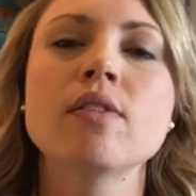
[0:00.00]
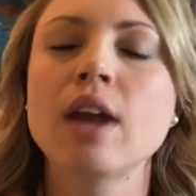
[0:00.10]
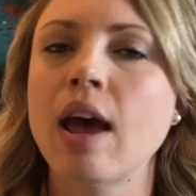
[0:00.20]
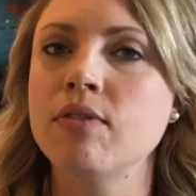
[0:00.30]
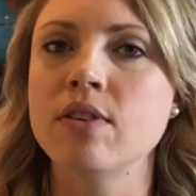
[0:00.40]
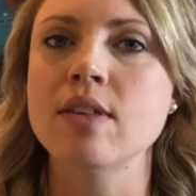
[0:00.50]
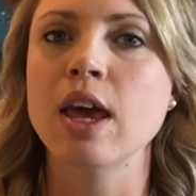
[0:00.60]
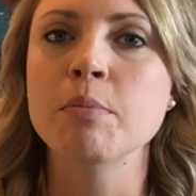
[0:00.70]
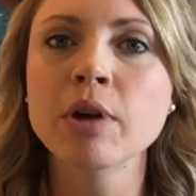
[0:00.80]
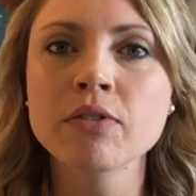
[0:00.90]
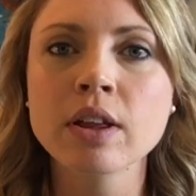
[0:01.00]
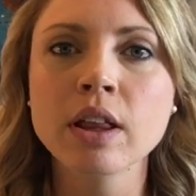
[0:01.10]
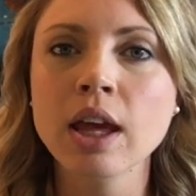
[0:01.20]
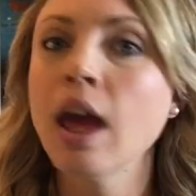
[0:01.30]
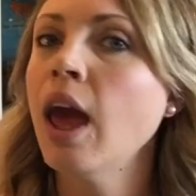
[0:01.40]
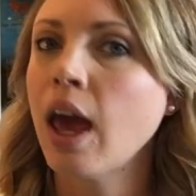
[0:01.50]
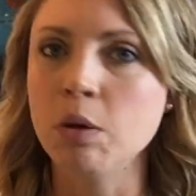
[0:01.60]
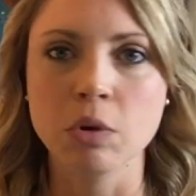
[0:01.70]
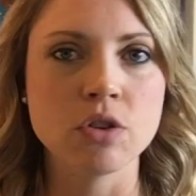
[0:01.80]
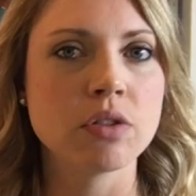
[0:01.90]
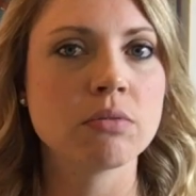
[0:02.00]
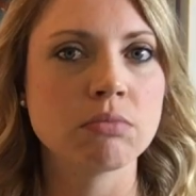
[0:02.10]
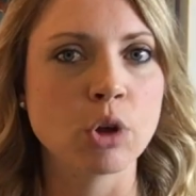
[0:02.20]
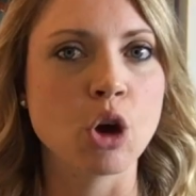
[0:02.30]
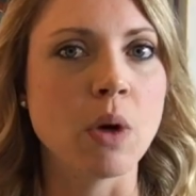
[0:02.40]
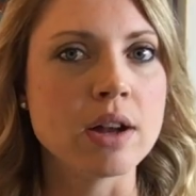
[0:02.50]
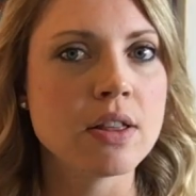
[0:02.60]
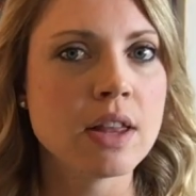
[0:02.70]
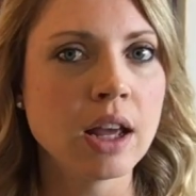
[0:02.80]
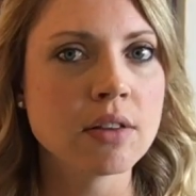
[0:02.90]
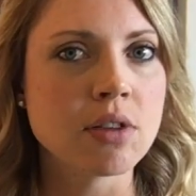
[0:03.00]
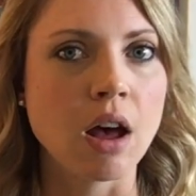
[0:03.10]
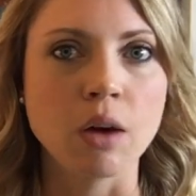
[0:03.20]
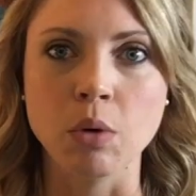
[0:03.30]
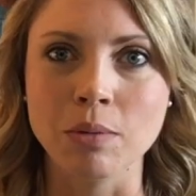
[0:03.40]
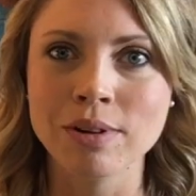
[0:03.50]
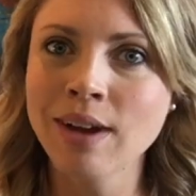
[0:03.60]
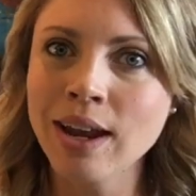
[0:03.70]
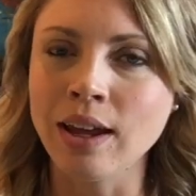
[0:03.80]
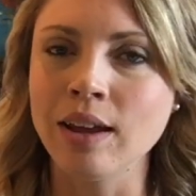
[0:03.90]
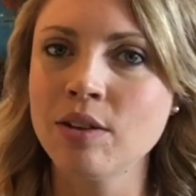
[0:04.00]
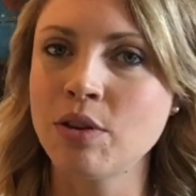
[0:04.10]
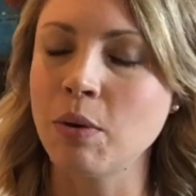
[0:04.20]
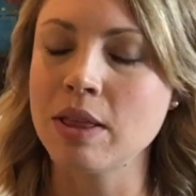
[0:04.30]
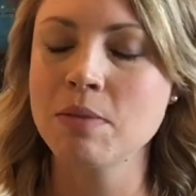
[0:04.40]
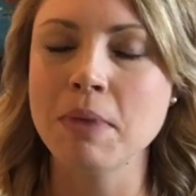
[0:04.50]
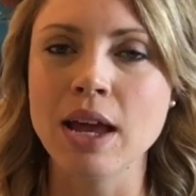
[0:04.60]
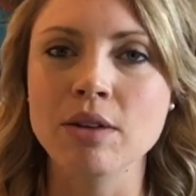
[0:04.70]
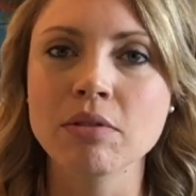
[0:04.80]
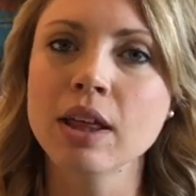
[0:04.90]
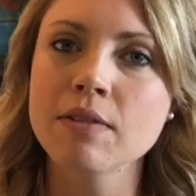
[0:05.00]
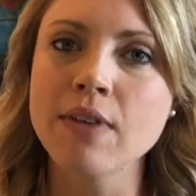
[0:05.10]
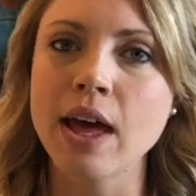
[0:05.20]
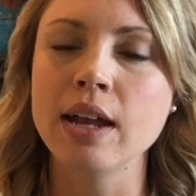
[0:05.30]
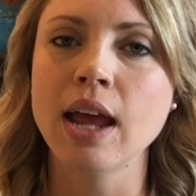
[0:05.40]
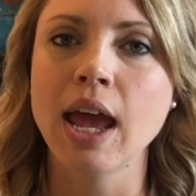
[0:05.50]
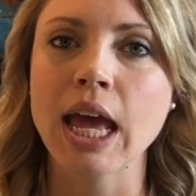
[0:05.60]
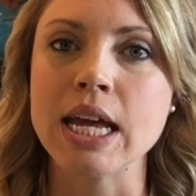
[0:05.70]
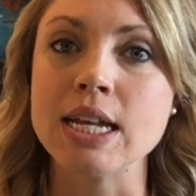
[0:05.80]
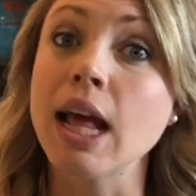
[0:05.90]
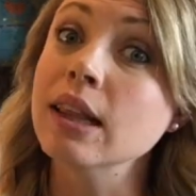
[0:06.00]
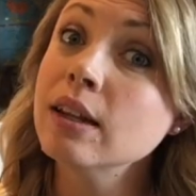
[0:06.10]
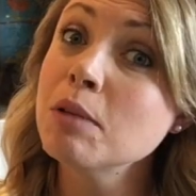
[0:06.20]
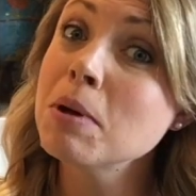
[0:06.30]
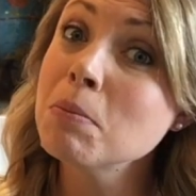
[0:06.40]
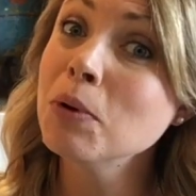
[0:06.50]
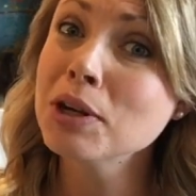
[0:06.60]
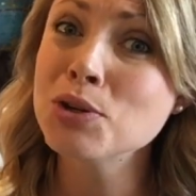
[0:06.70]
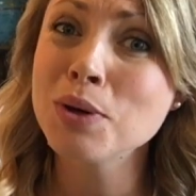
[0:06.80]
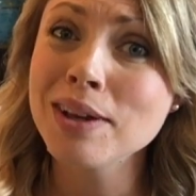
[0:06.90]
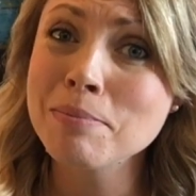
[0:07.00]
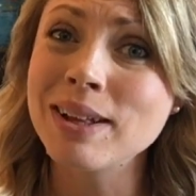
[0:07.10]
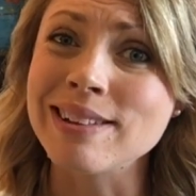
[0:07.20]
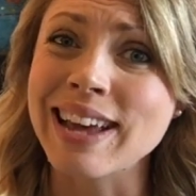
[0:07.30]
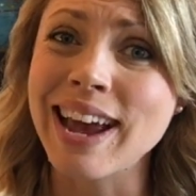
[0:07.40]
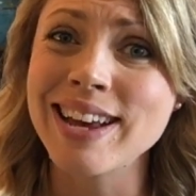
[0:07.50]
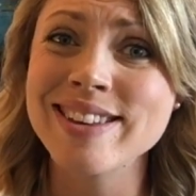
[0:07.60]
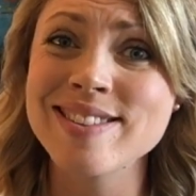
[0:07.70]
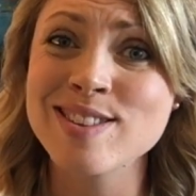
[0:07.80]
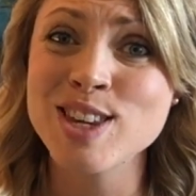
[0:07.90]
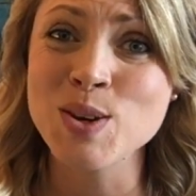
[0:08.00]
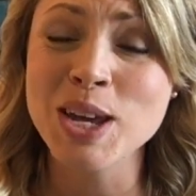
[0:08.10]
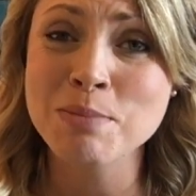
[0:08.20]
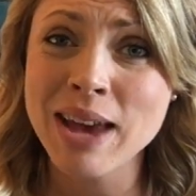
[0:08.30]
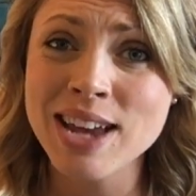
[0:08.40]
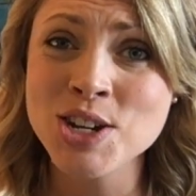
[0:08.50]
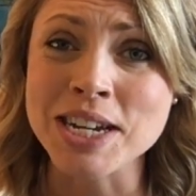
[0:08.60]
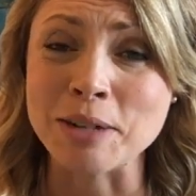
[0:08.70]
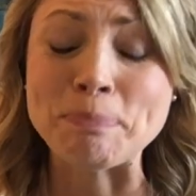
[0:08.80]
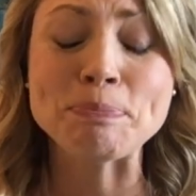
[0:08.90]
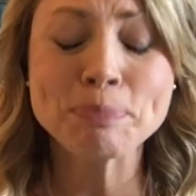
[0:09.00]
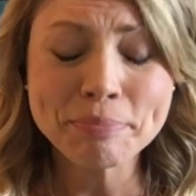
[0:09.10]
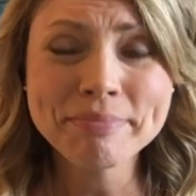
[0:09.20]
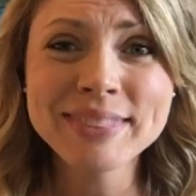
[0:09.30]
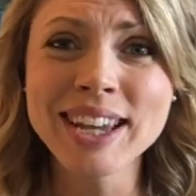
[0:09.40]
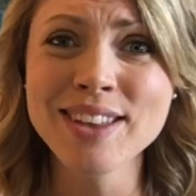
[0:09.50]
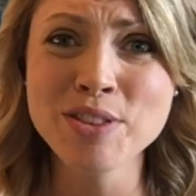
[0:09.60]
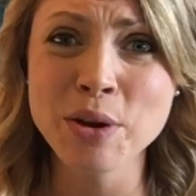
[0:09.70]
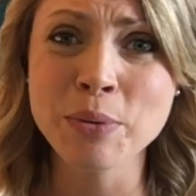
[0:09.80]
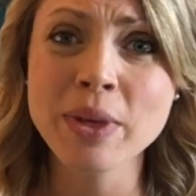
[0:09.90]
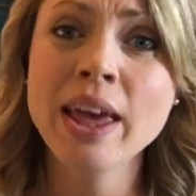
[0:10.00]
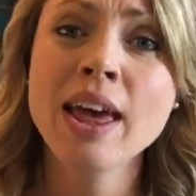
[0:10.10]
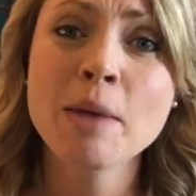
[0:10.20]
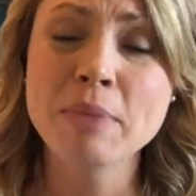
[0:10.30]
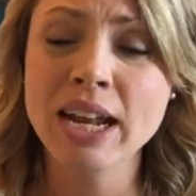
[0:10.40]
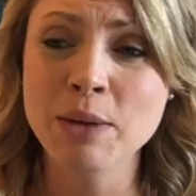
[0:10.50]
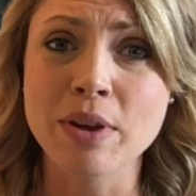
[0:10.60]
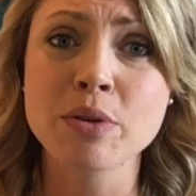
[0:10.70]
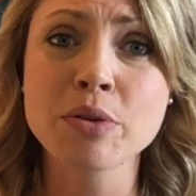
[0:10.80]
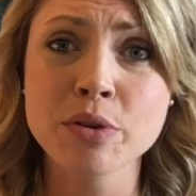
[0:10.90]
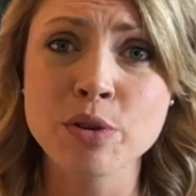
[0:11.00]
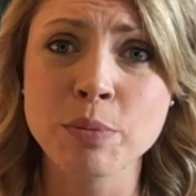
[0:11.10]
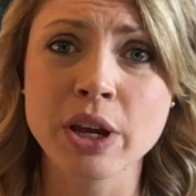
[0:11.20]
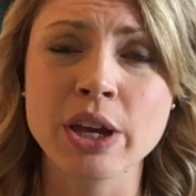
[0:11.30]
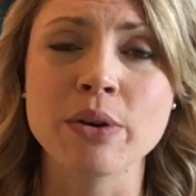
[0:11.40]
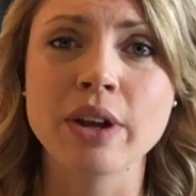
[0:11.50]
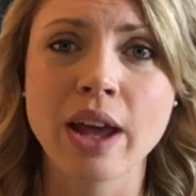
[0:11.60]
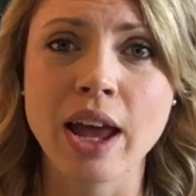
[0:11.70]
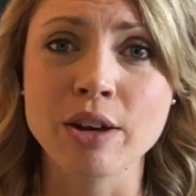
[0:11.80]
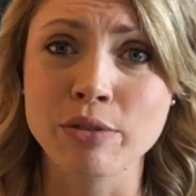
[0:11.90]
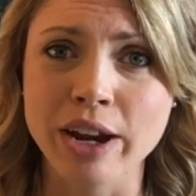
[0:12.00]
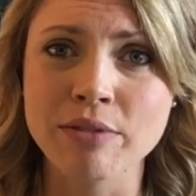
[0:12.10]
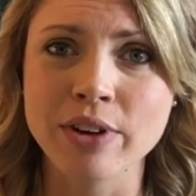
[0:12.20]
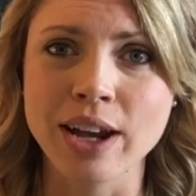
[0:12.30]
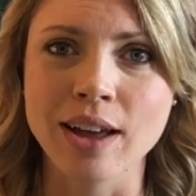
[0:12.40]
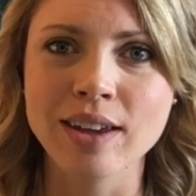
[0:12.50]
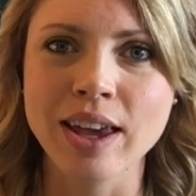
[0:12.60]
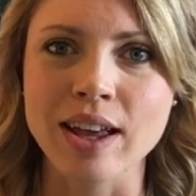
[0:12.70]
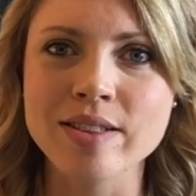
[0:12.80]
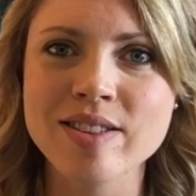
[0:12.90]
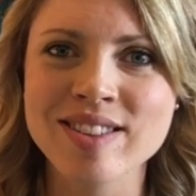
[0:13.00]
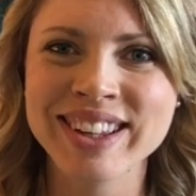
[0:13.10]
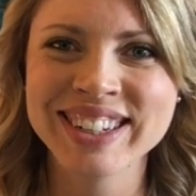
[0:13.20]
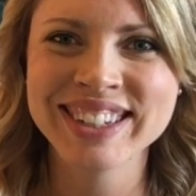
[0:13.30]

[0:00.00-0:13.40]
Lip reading: doesn't have to say it perfectly, and we'll just go on to the next song when we're ready. So it's been really fun and a little bit more enjoyable, as you can imagine. So, but anyways, those are super cute and great for young kids.